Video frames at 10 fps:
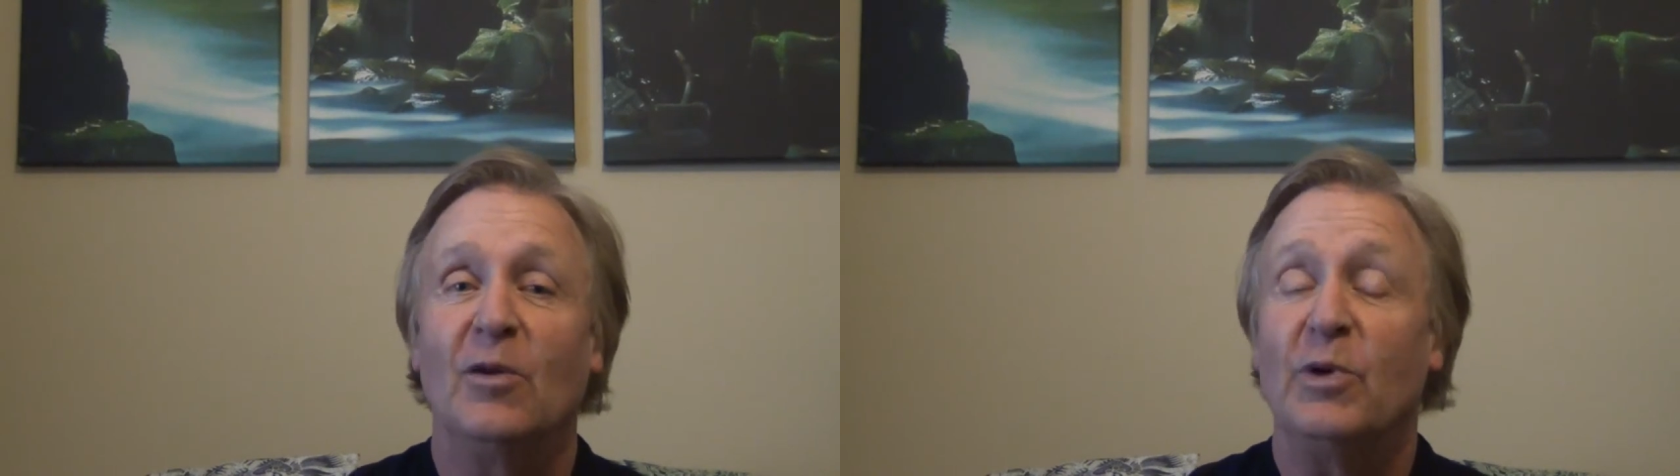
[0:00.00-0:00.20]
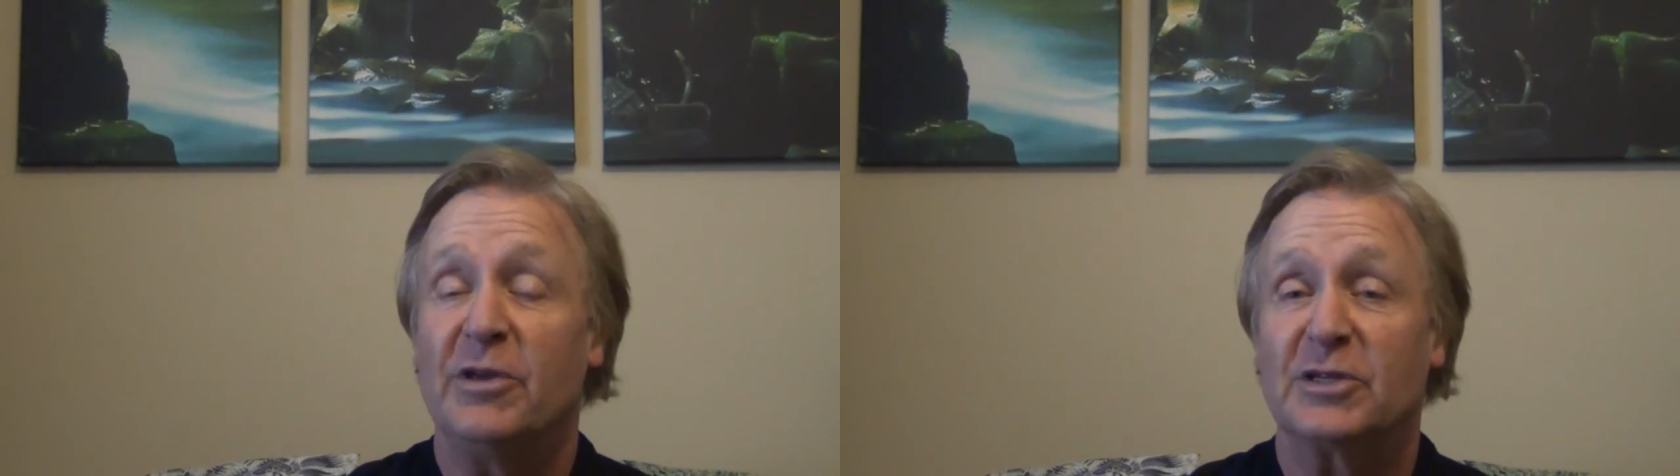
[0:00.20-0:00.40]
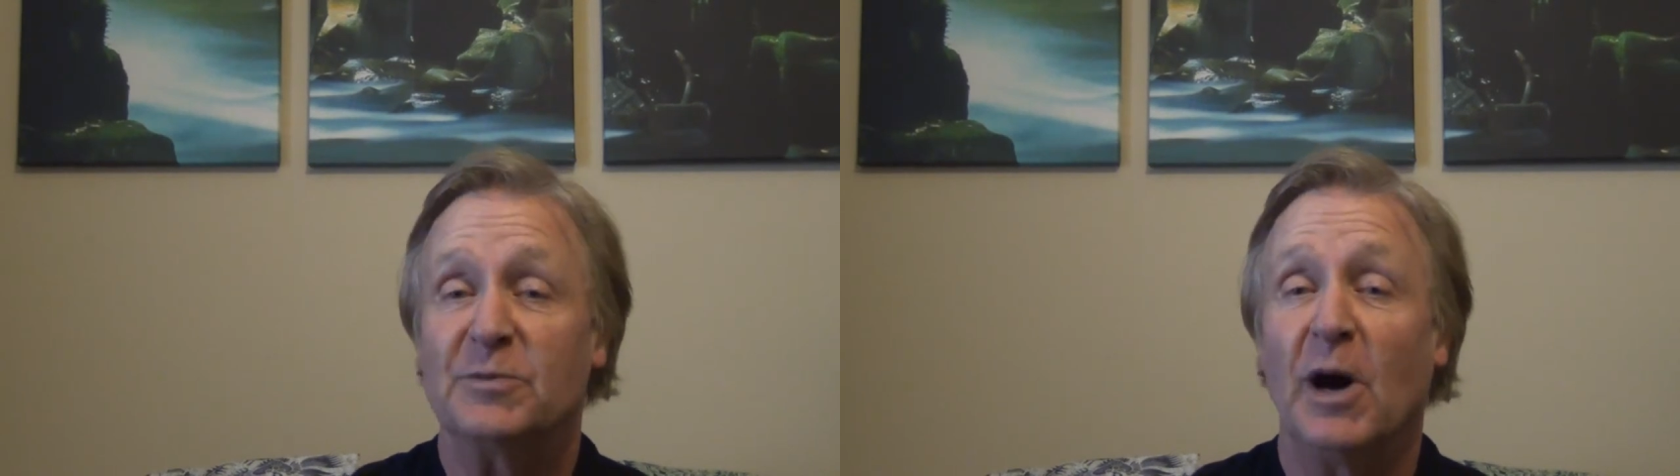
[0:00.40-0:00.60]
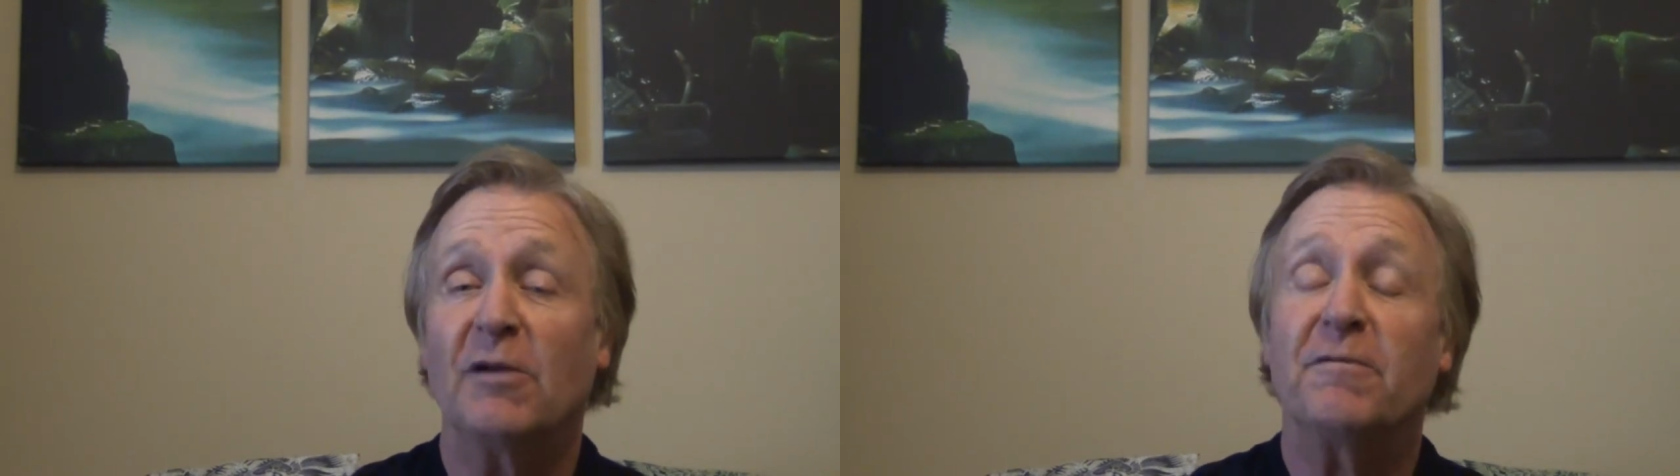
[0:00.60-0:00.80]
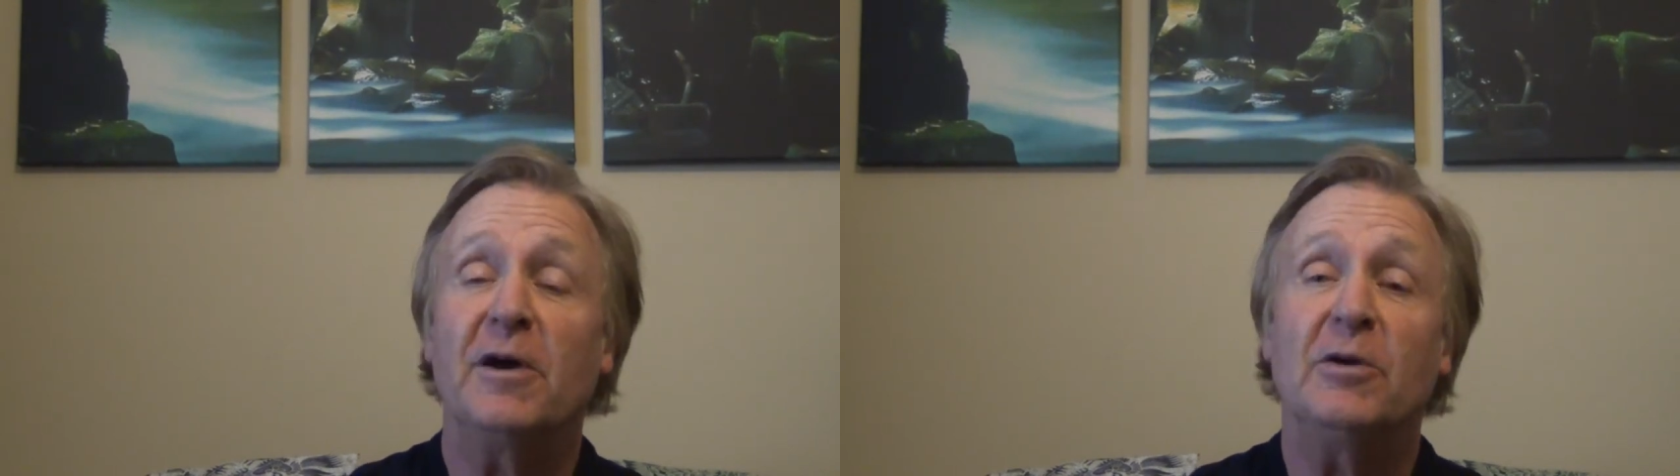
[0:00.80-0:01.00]
With your
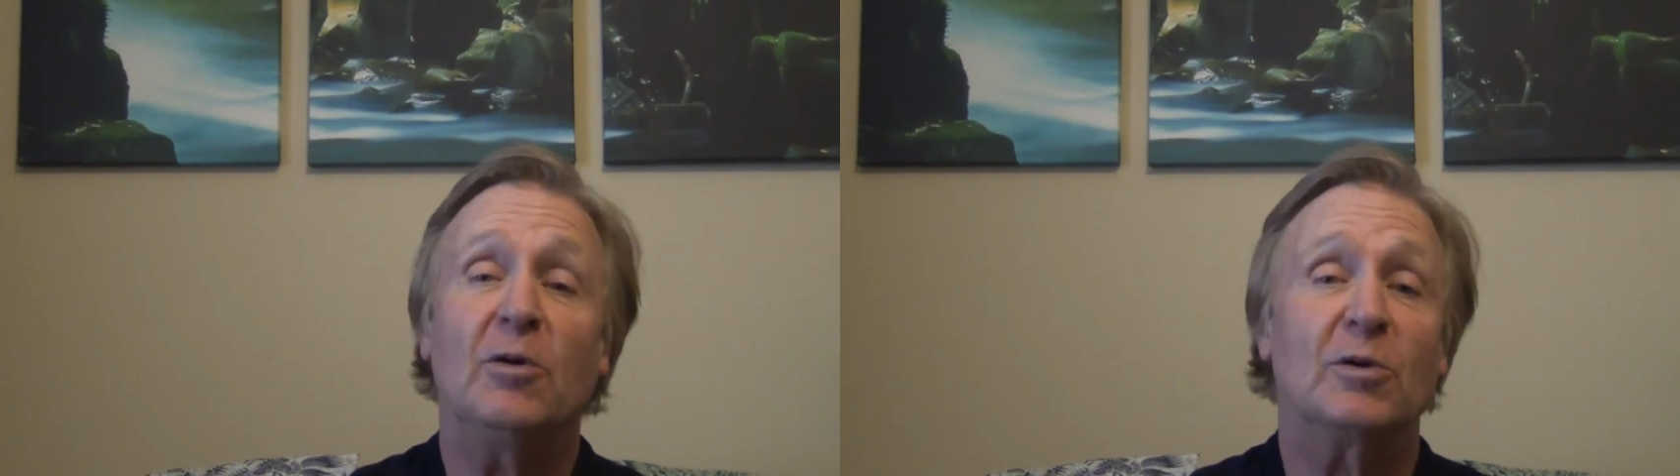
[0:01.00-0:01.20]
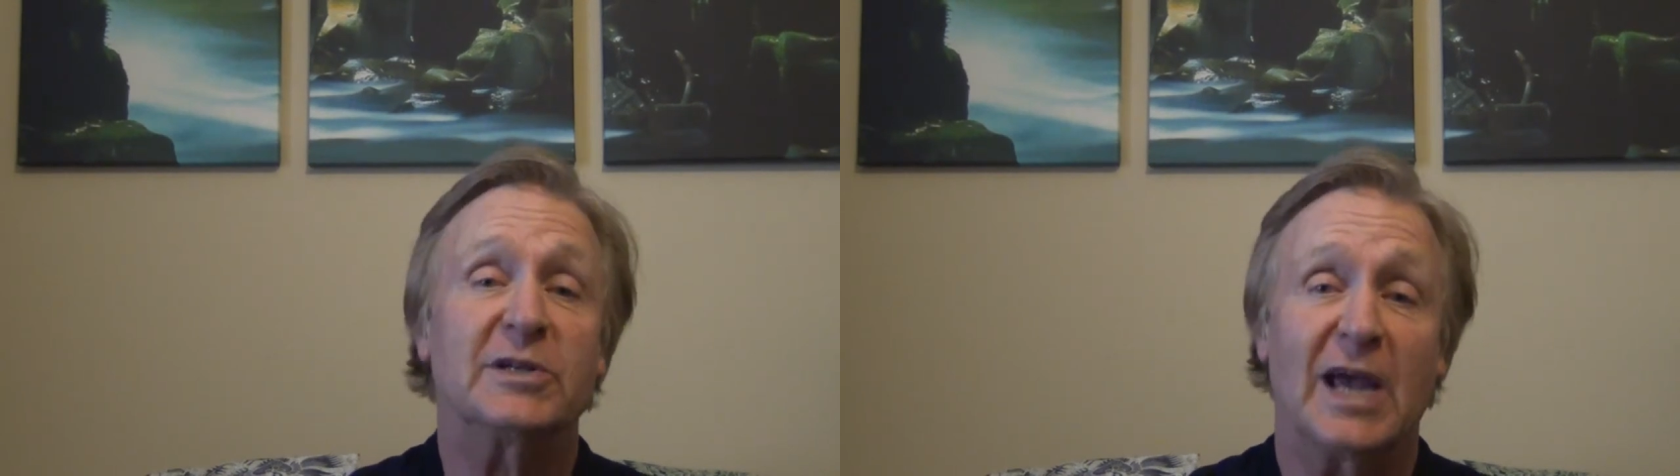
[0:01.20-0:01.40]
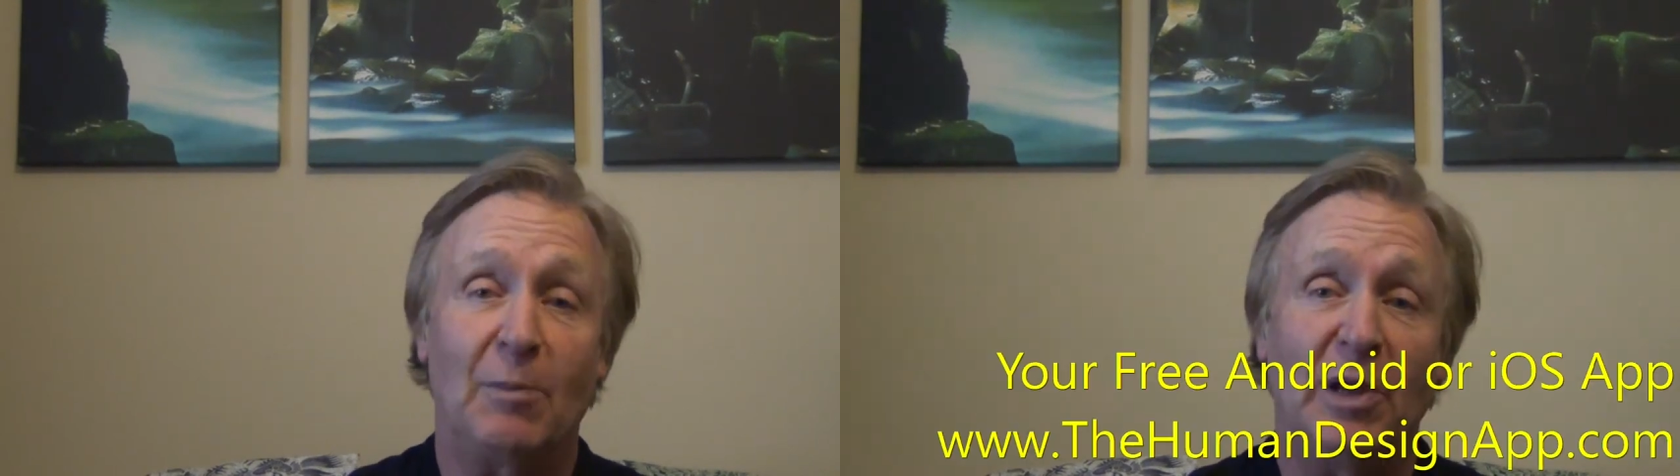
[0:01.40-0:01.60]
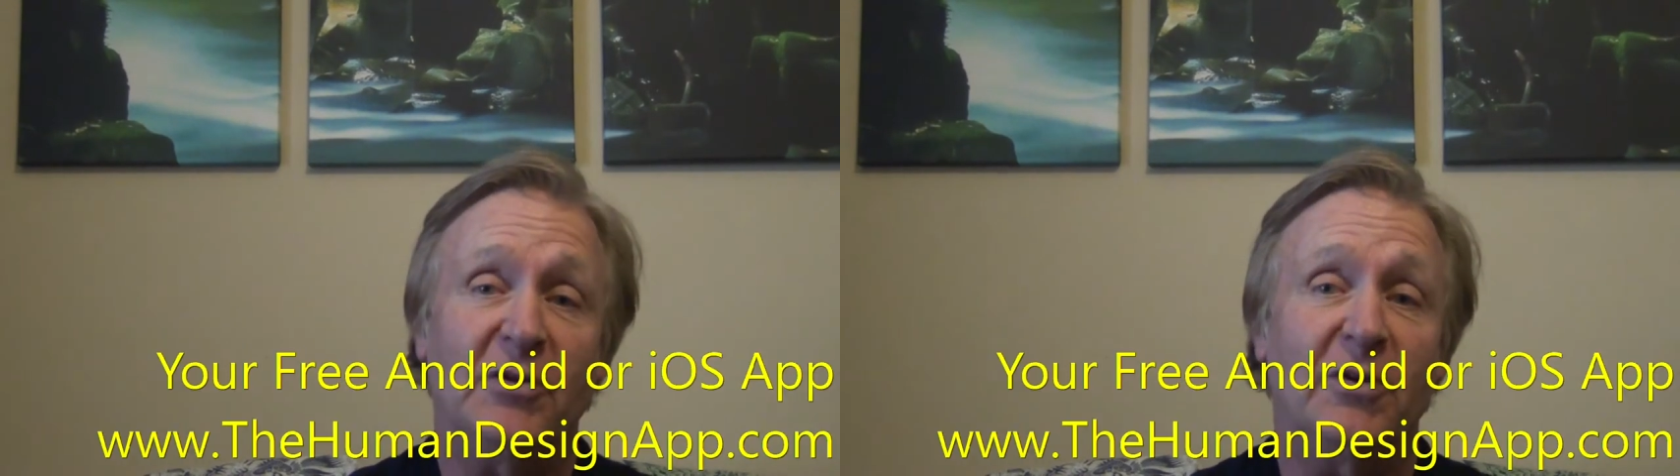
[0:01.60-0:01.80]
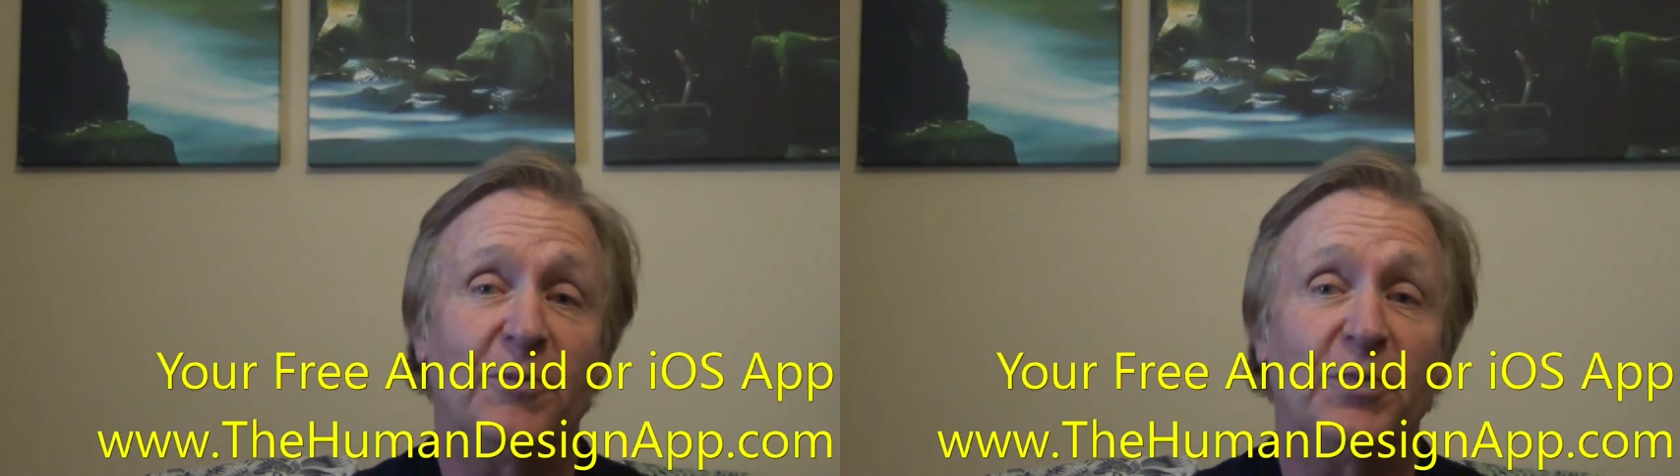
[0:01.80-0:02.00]
smartphone or tablet,